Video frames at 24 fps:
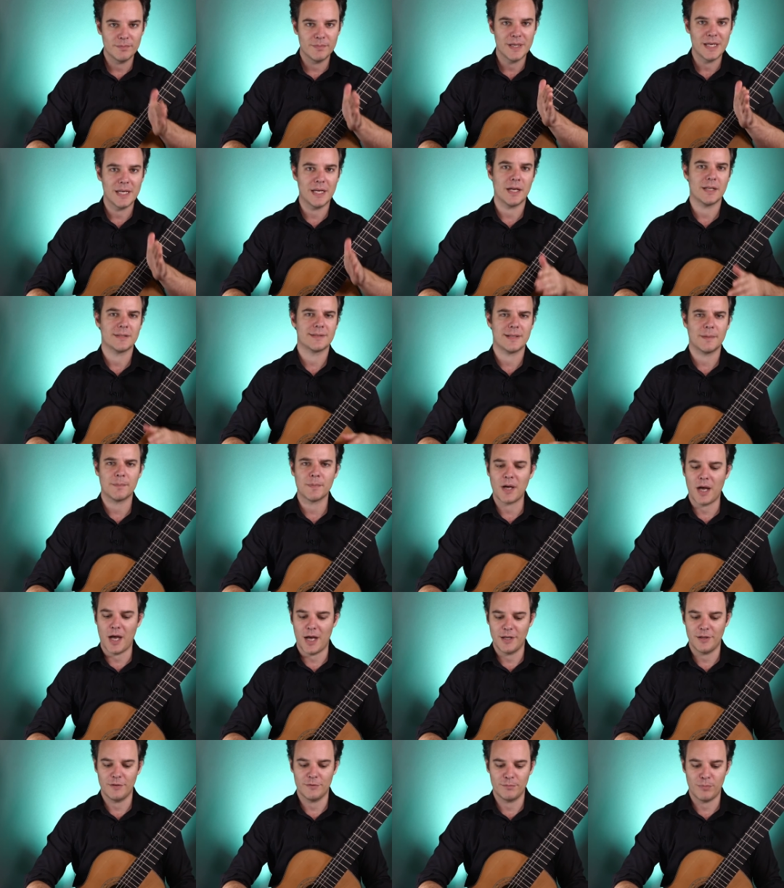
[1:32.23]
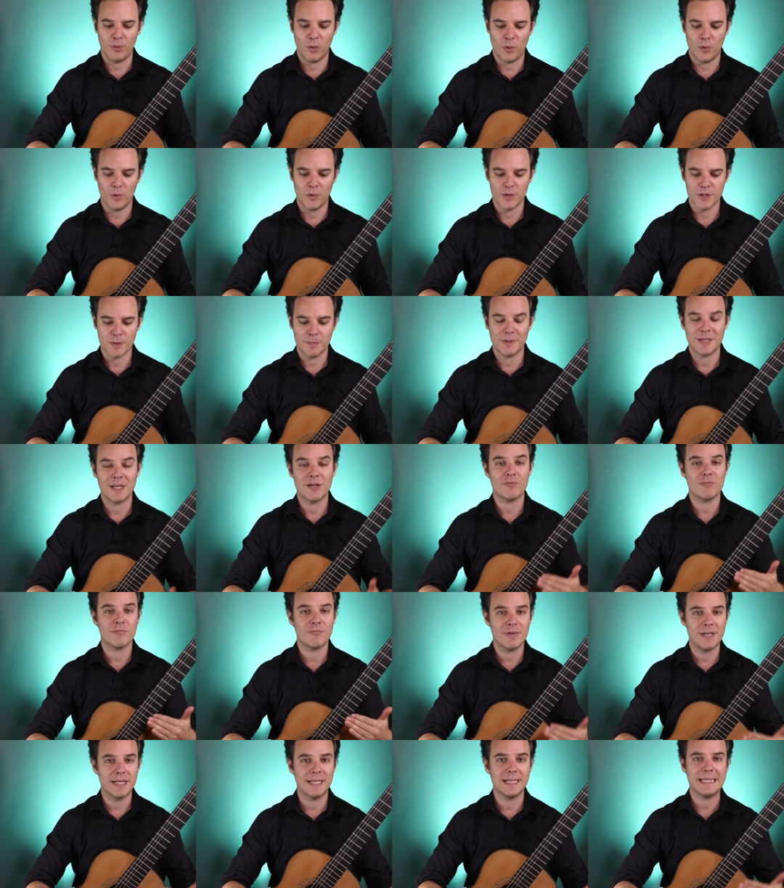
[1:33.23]
being some kind of pause. But it
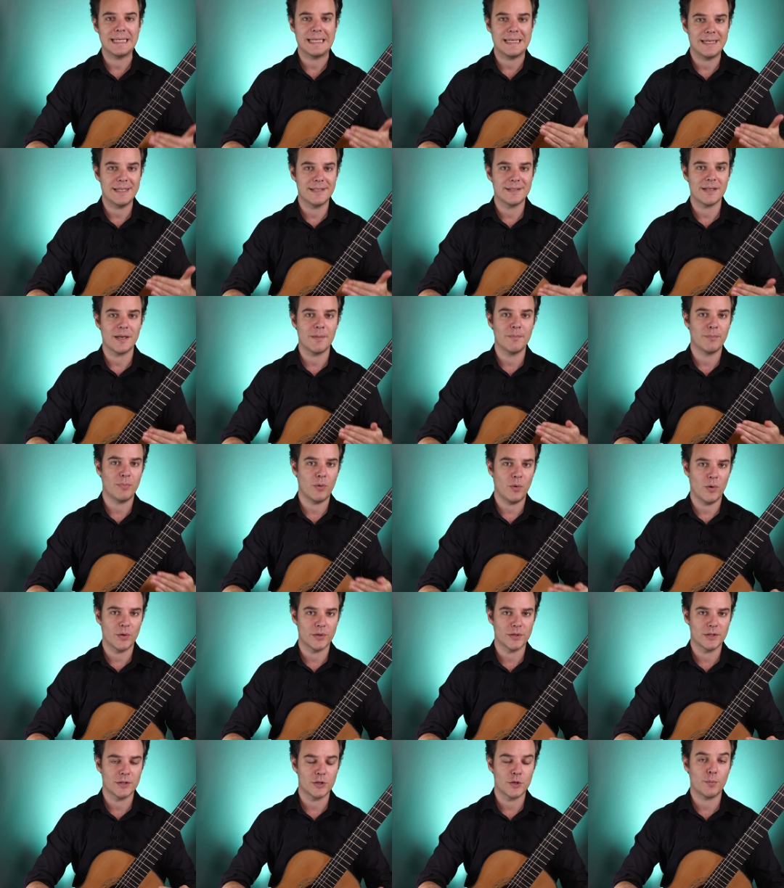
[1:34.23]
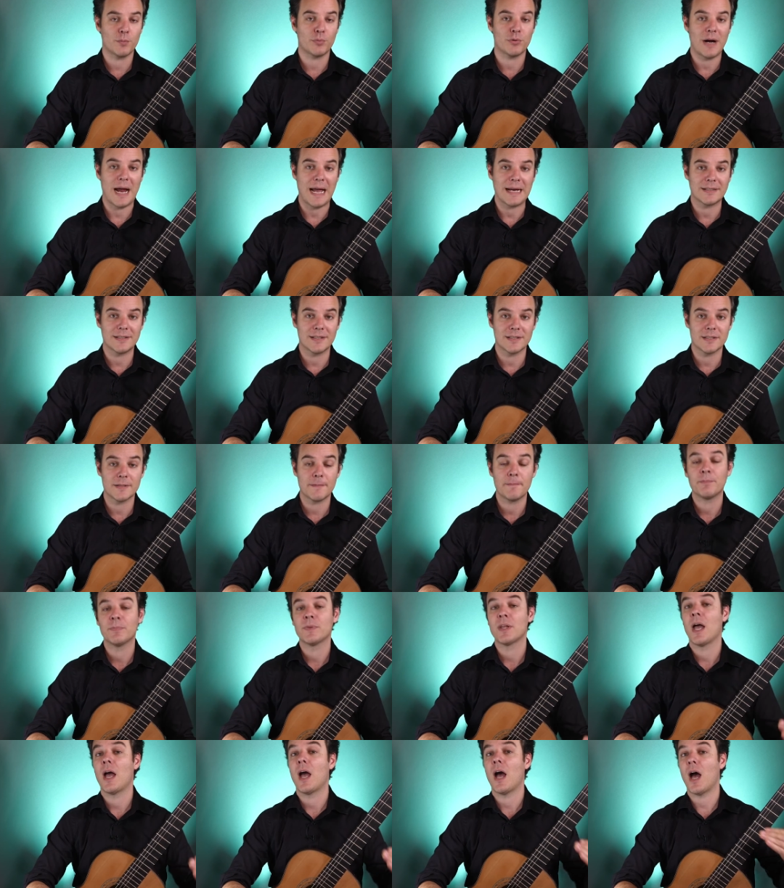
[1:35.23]
really is important to practice
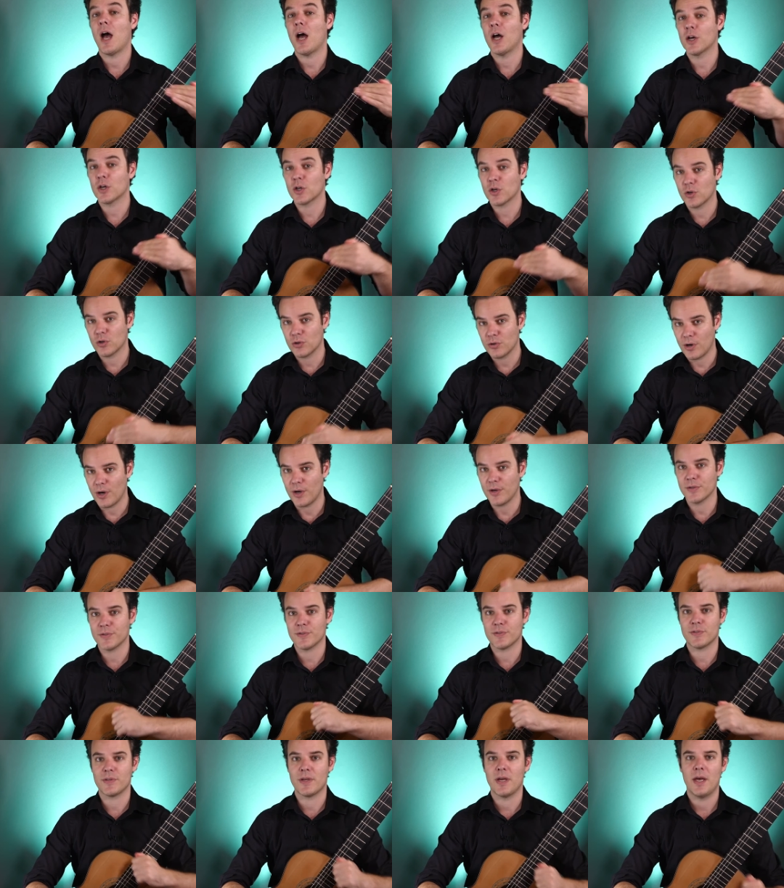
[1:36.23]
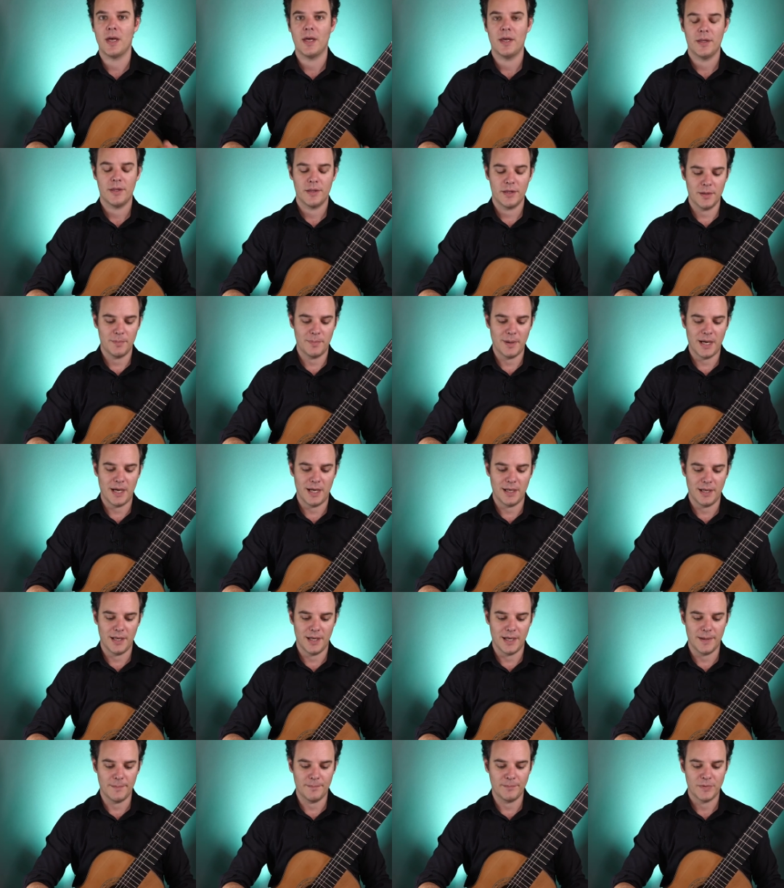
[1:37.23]
across the bar
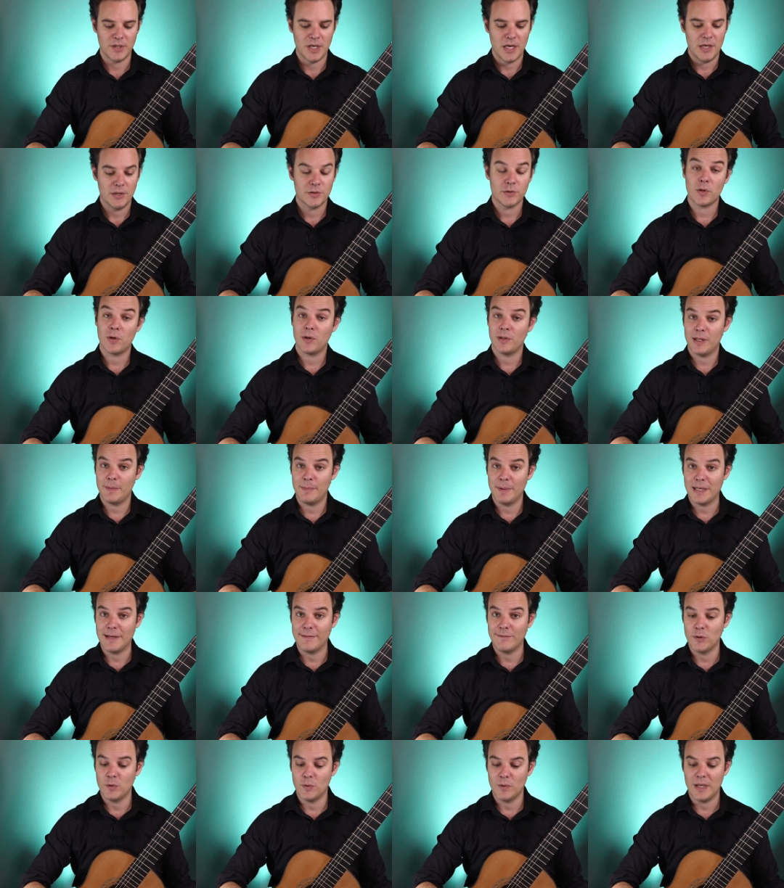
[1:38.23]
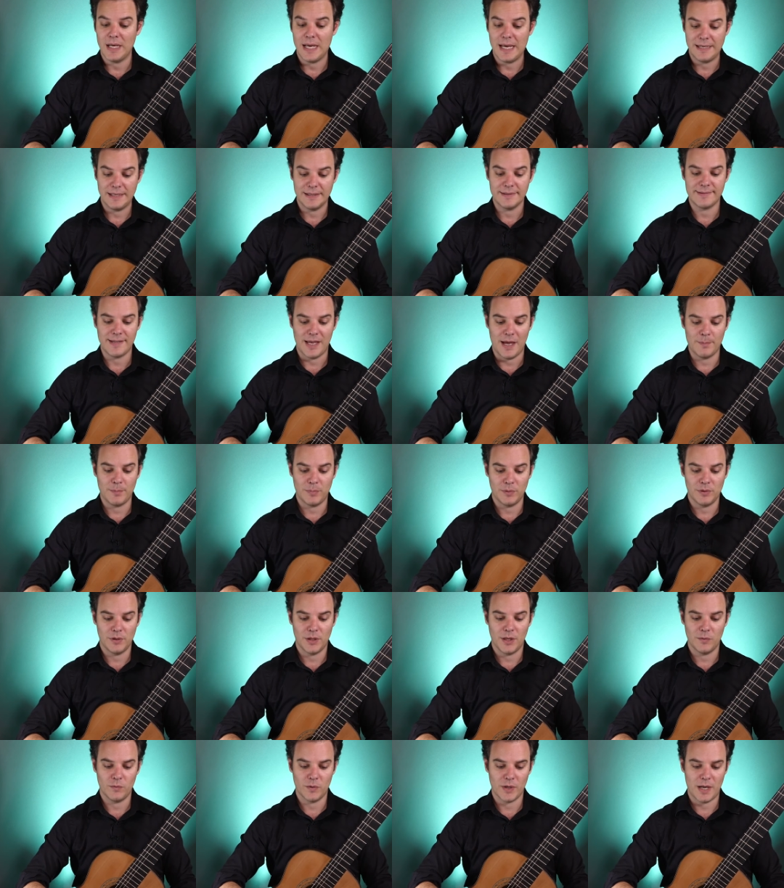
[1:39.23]
line. So let me give you an
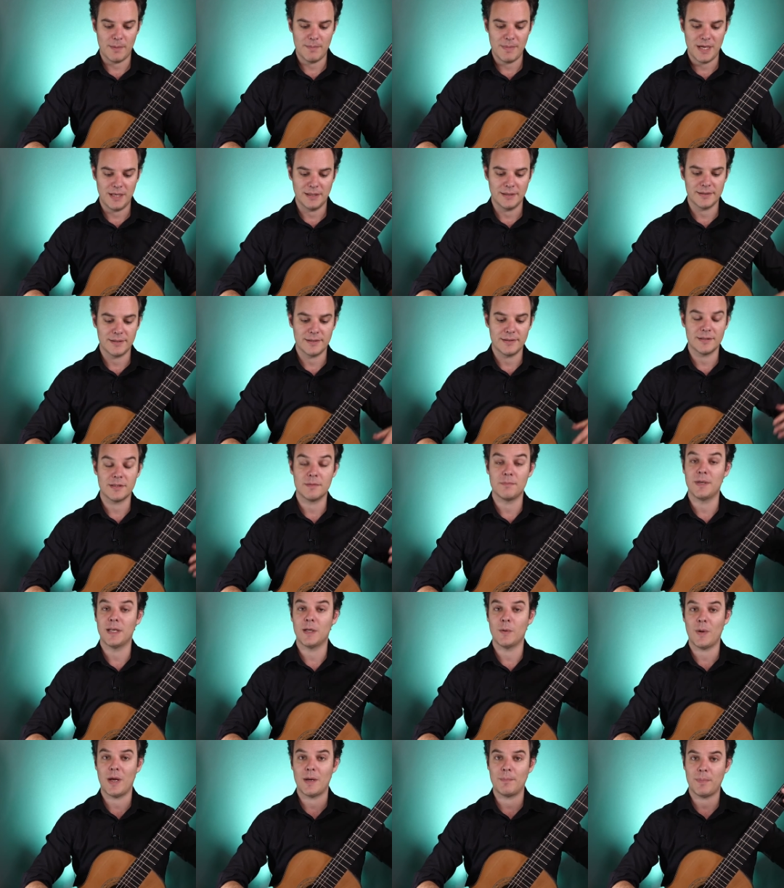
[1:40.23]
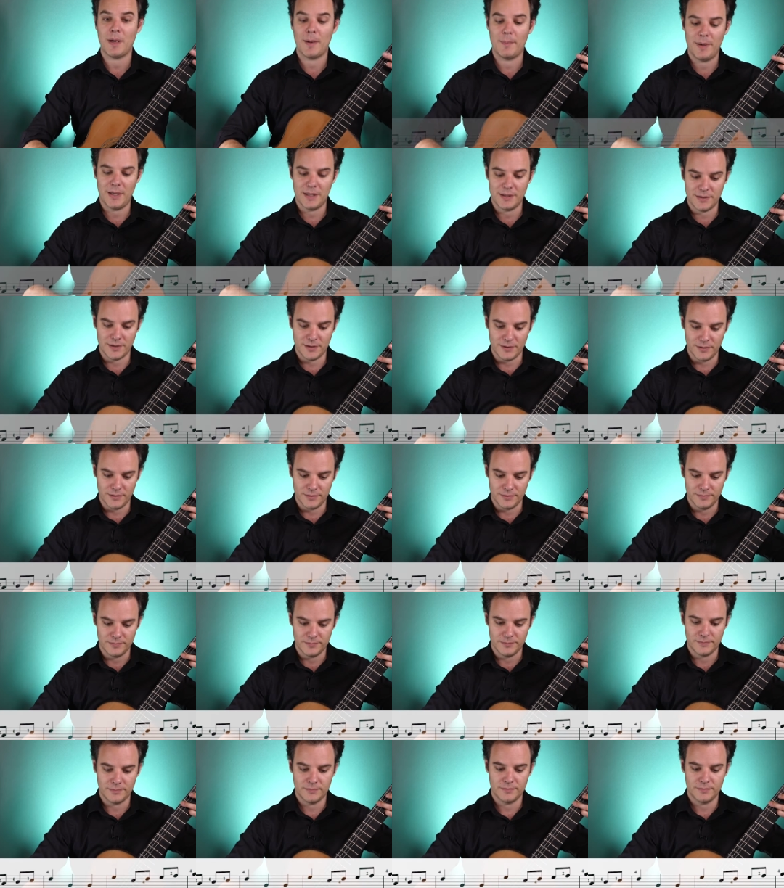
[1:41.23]
example of what I mean. This is the Minuet by Petzold.